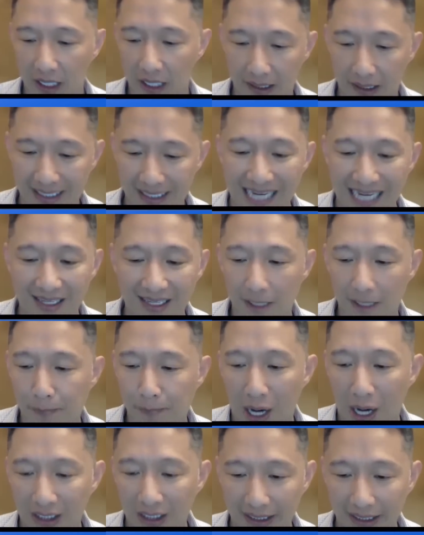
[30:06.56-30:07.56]
getting the
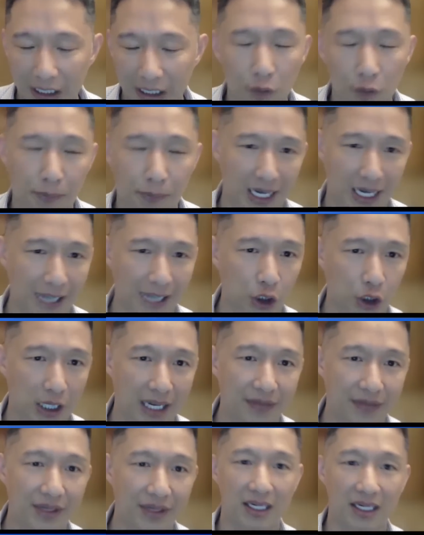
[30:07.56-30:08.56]
project into
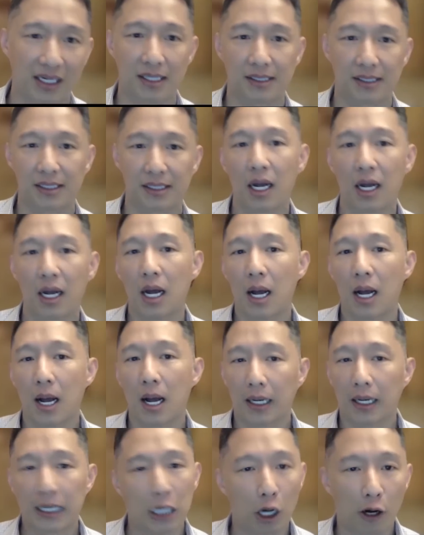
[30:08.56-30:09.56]
production. There is,
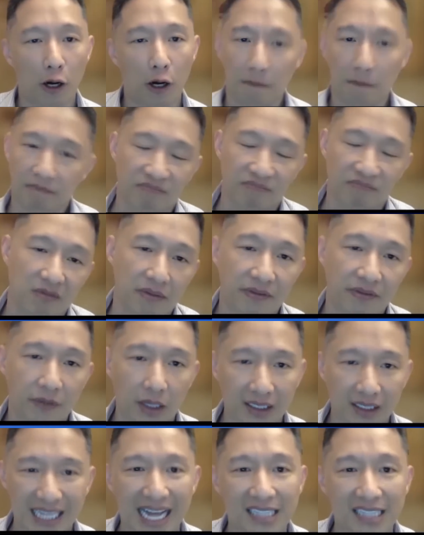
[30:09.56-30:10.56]

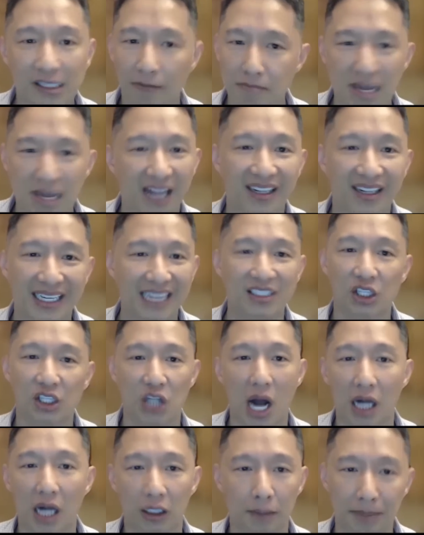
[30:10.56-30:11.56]
tens of millions of
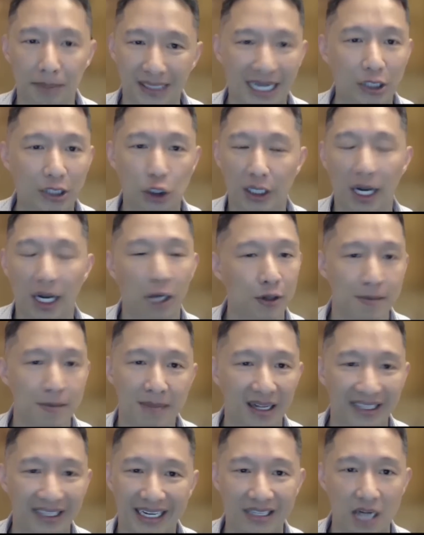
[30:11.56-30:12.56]
dollars, potentially $100
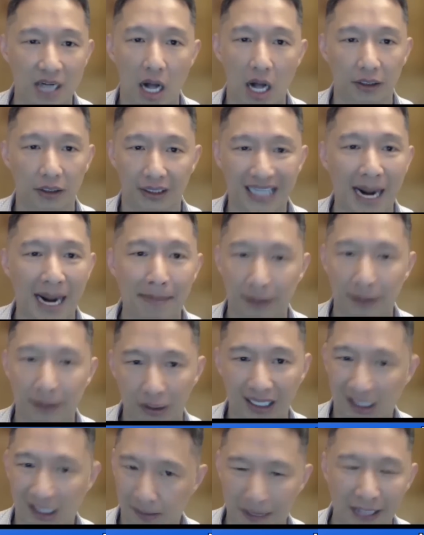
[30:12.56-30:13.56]
million capital
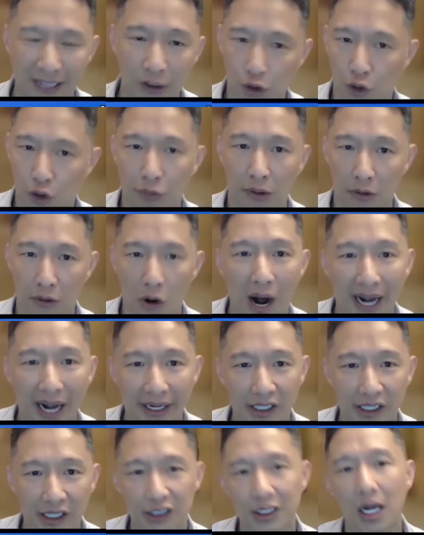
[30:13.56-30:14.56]
expenditure
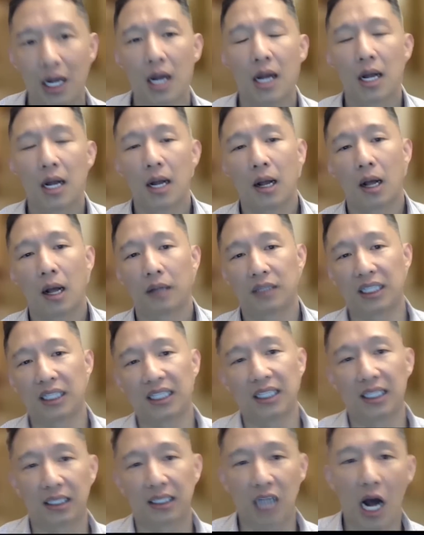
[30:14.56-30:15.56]
required.
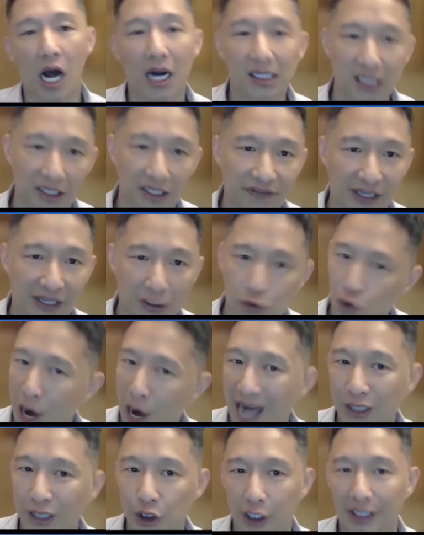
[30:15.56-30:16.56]
The cost of
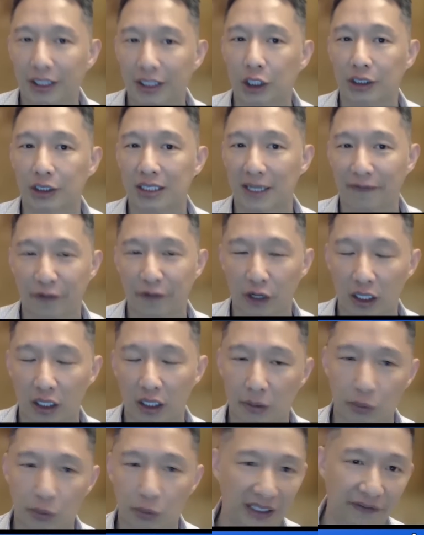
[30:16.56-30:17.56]
extraction could differ
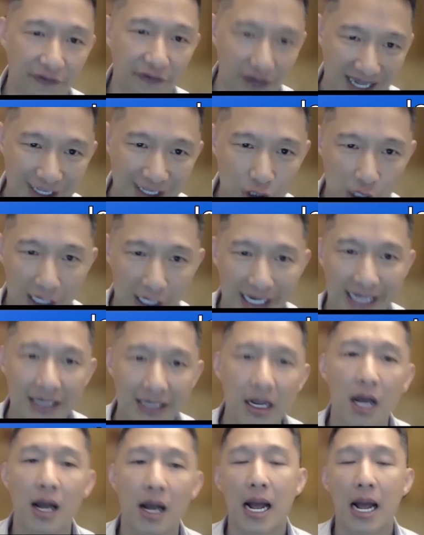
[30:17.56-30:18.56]
with inflation
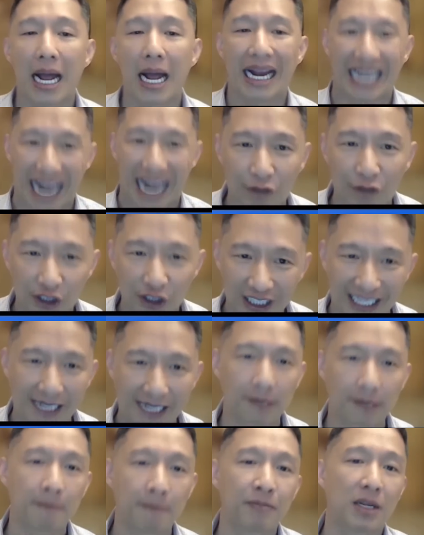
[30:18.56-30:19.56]
and
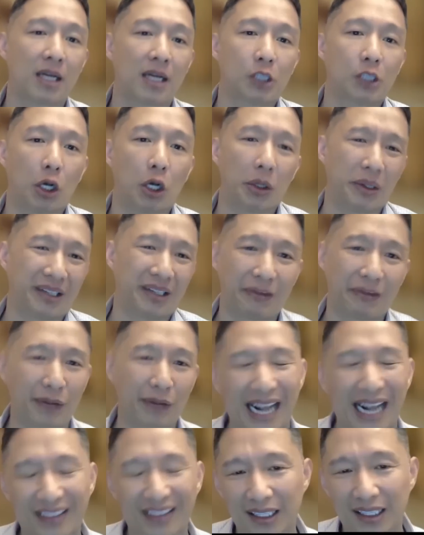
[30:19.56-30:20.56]
everything. So
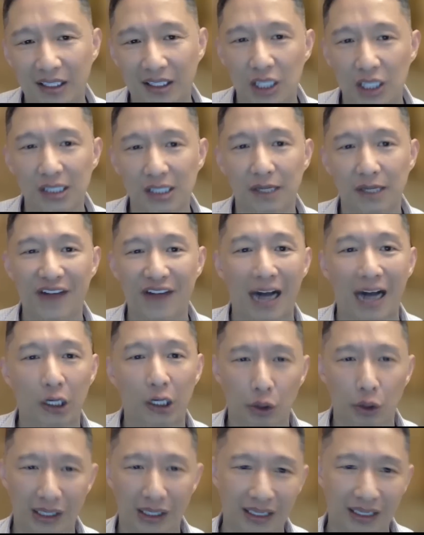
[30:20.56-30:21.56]
I think in terms of
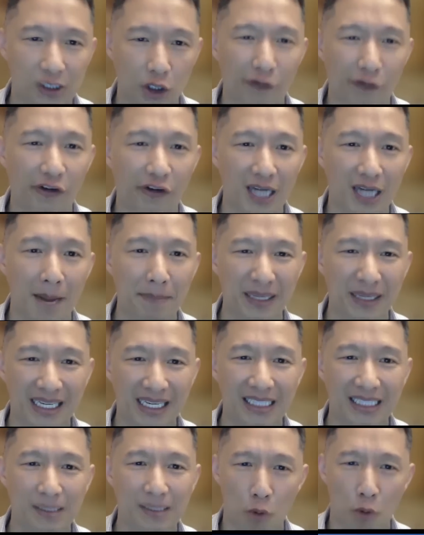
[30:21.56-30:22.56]
valuing the silver company,
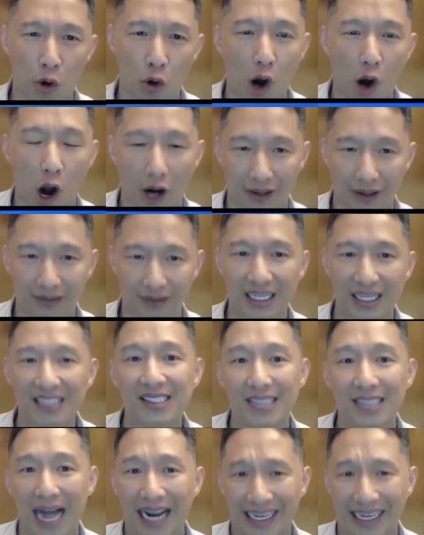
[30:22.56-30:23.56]
is more art than
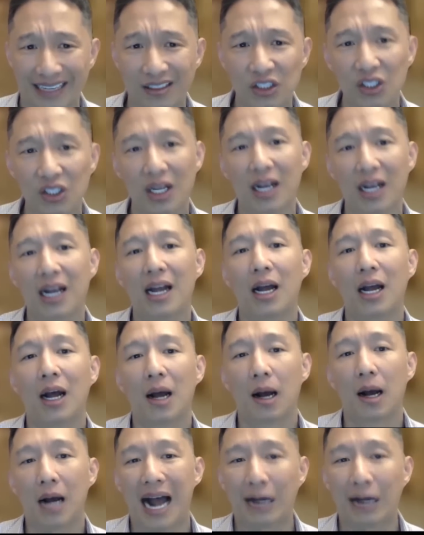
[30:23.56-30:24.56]
science.
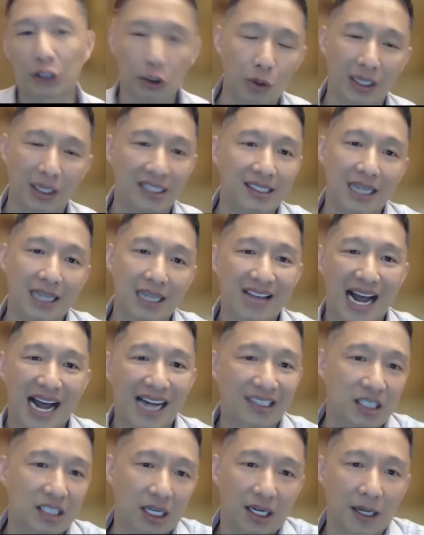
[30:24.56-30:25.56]
I just want to say
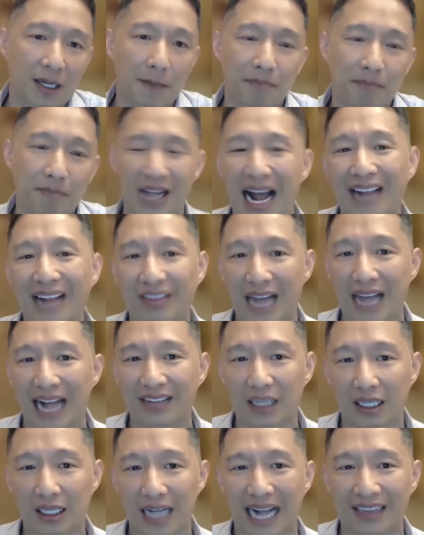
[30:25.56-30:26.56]
that
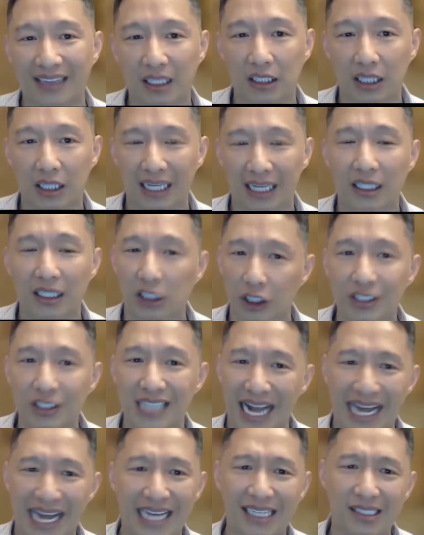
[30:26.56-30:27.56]
in the good
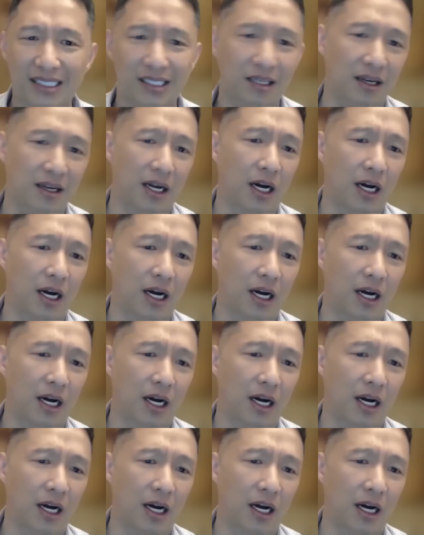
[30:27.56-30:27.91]
days,